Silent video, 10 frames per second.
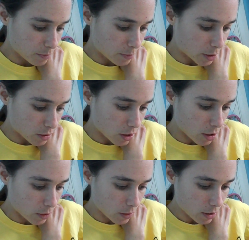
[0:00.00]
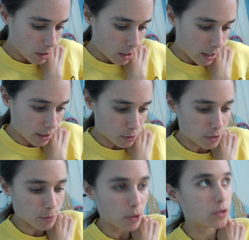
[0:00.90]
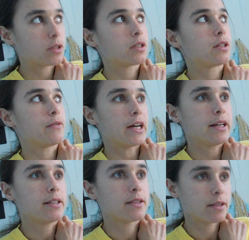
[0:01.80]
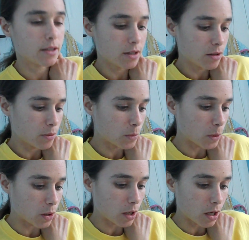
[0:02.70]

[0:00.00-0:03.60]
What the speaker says: But so, as a response to this, what